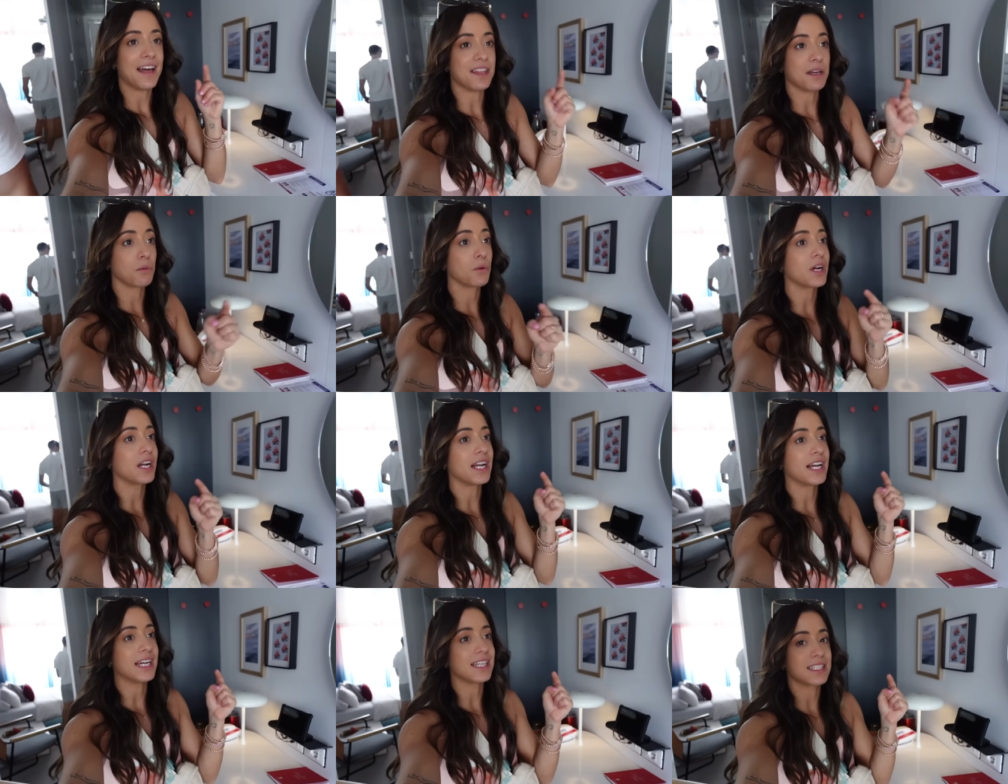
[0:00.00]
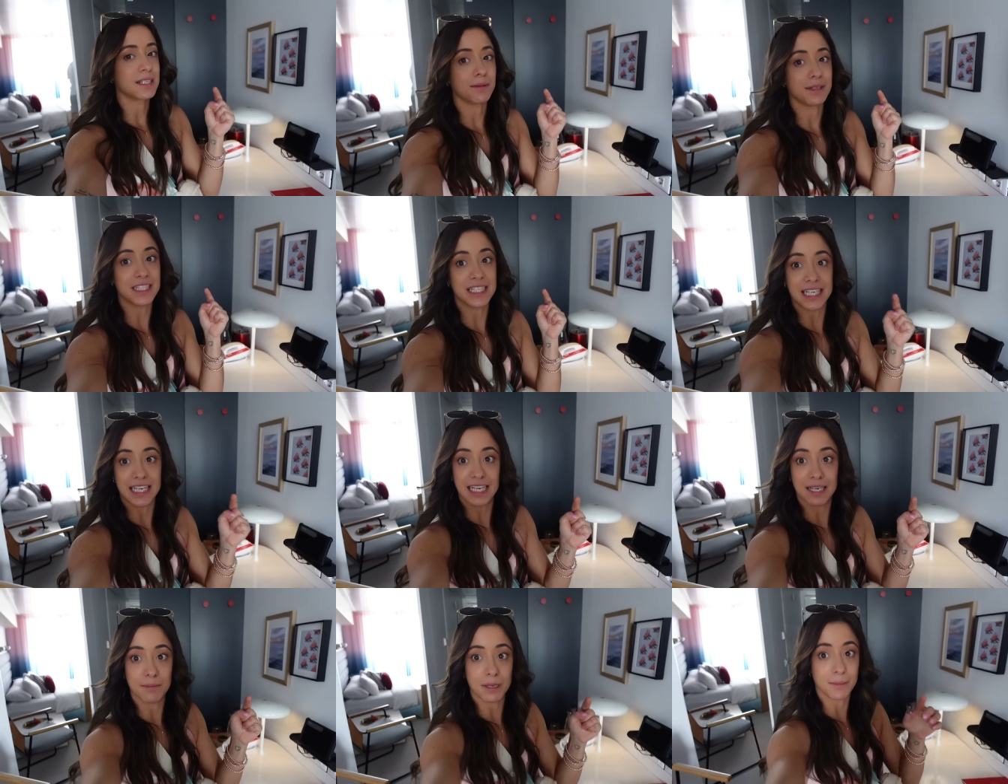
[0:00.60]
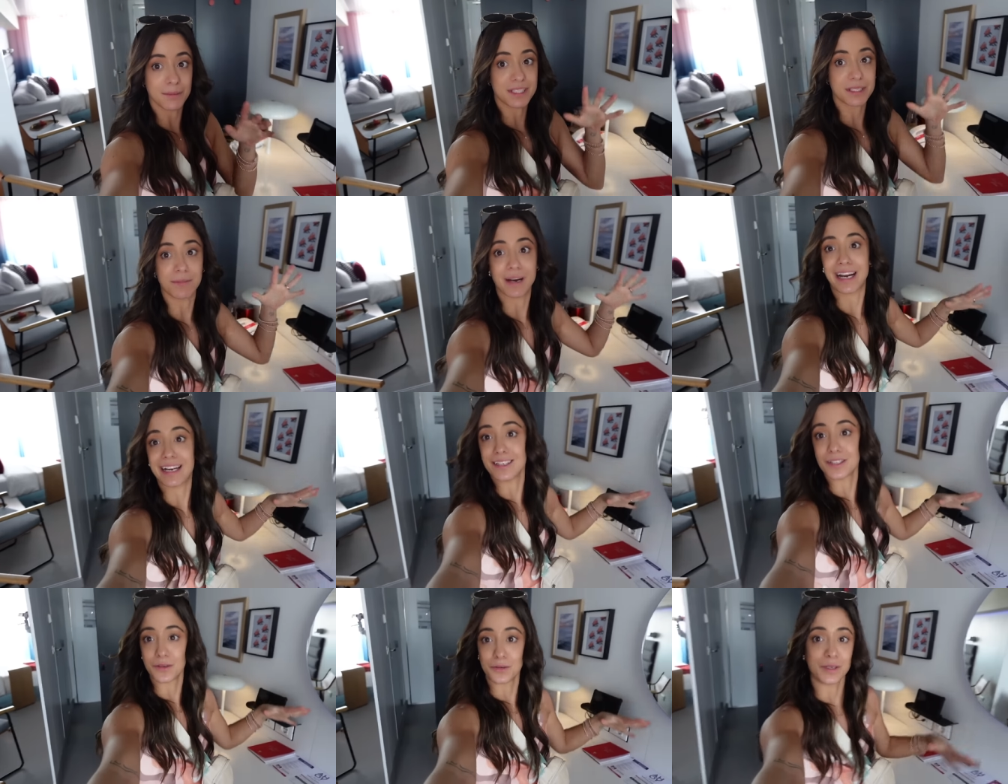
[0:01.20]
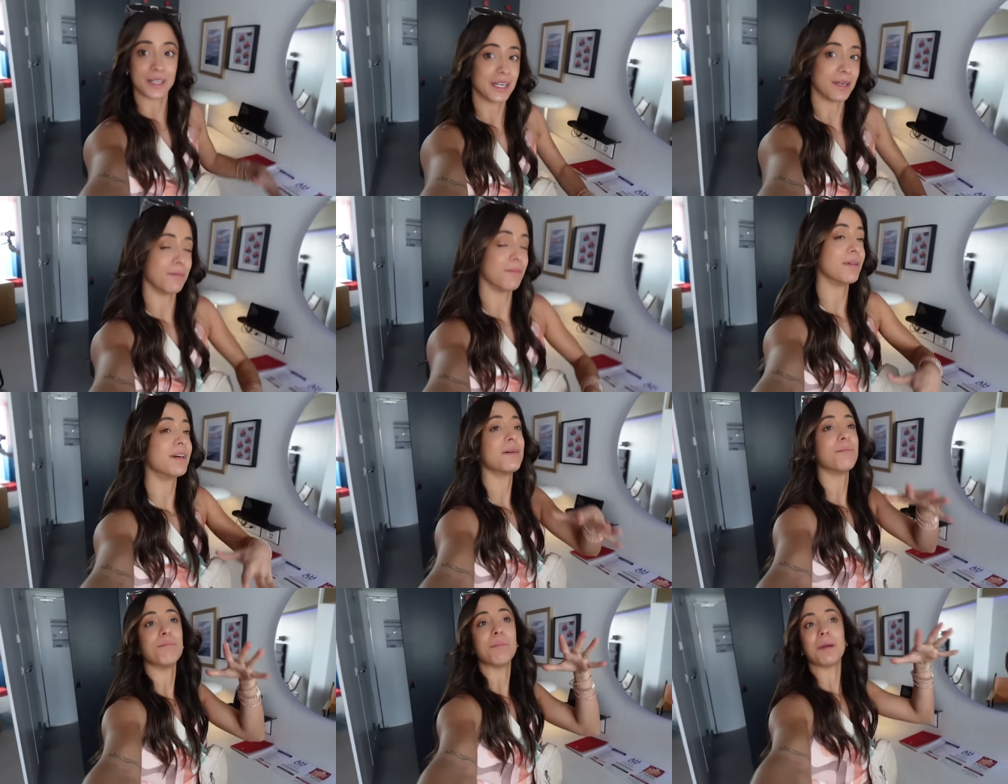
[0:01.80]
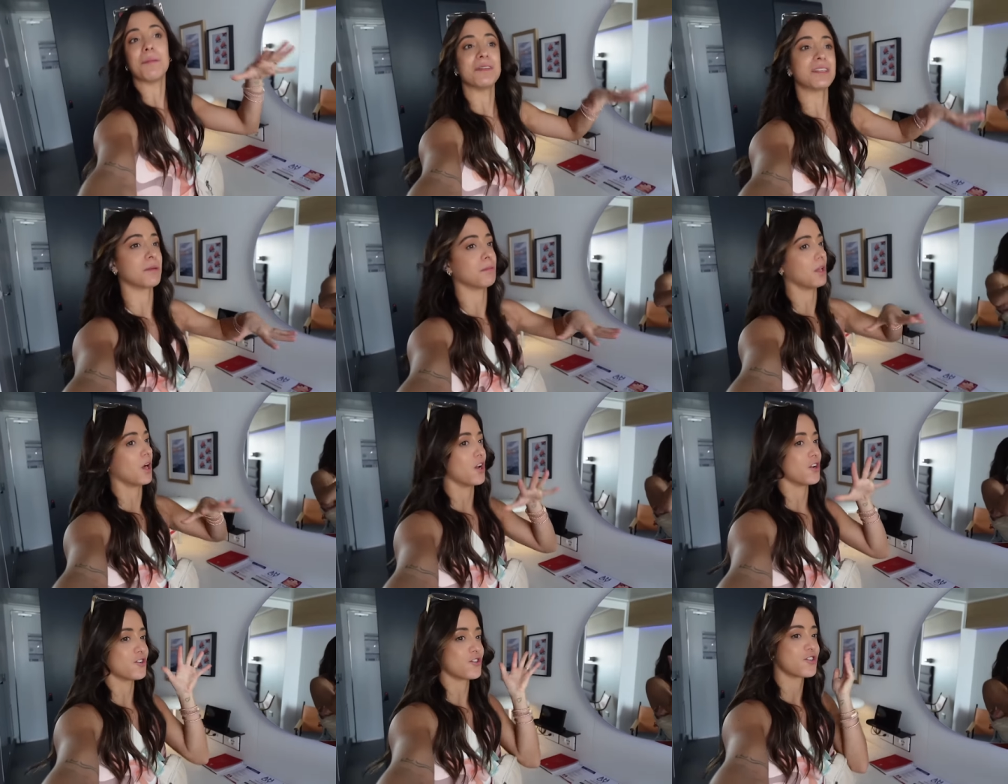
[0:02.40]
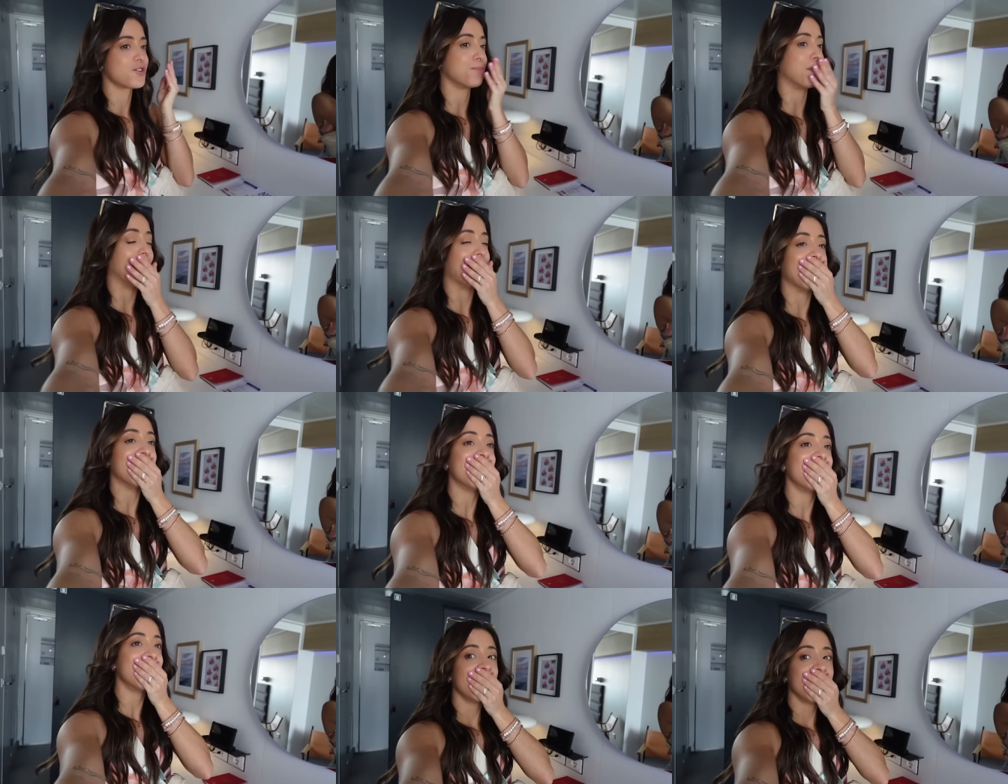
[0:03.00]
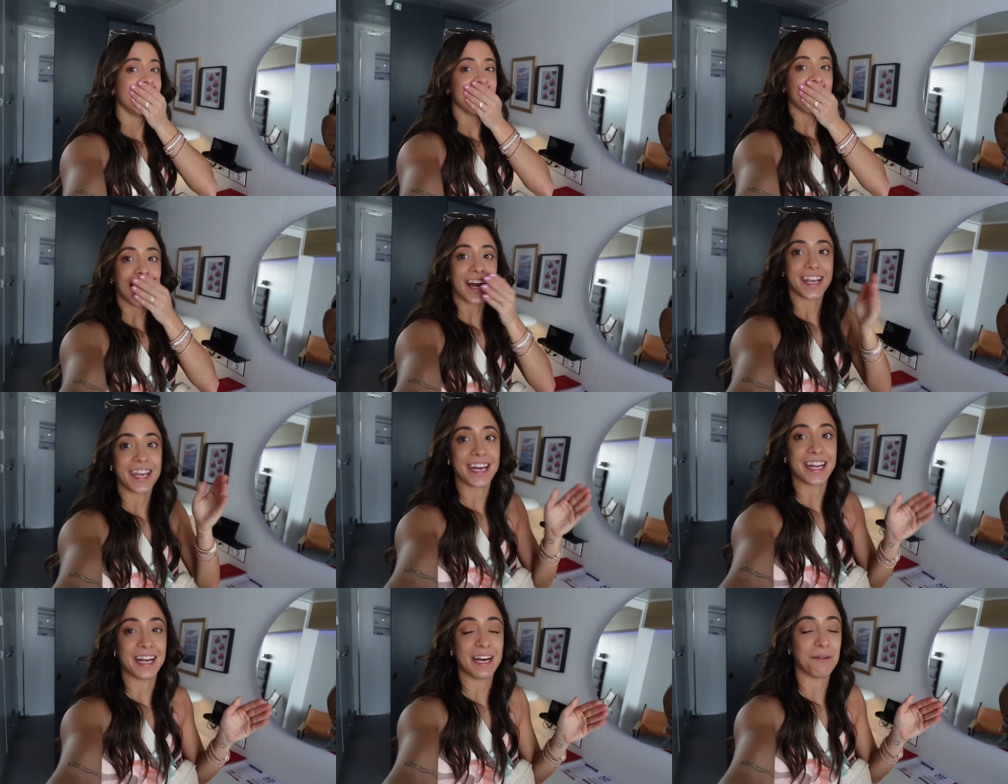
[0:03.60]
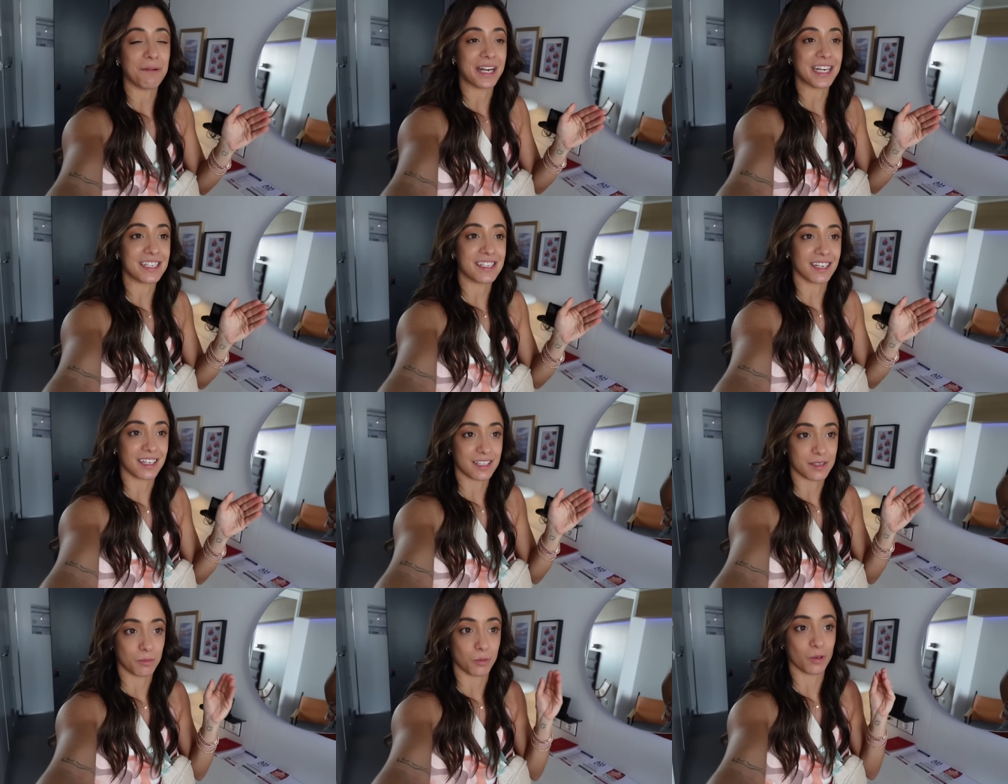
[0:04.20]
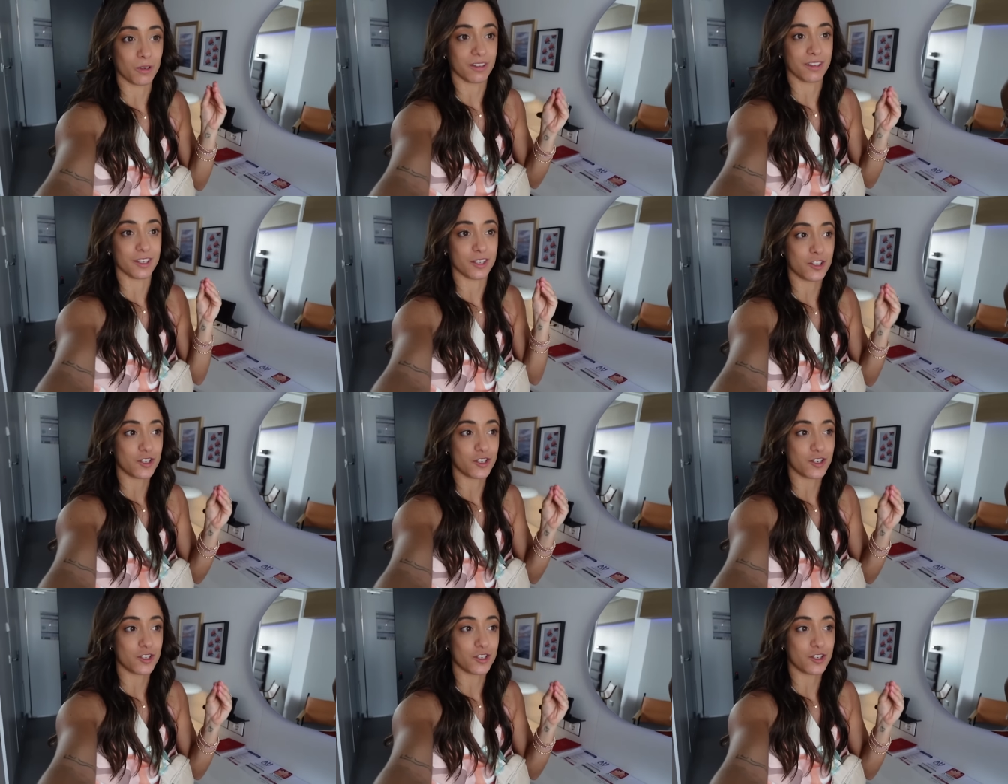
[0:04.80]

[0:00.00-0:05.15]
And then we're gonna get something to eat, maybe some ice cream, maybe some lunch, but I cannot wait to explore this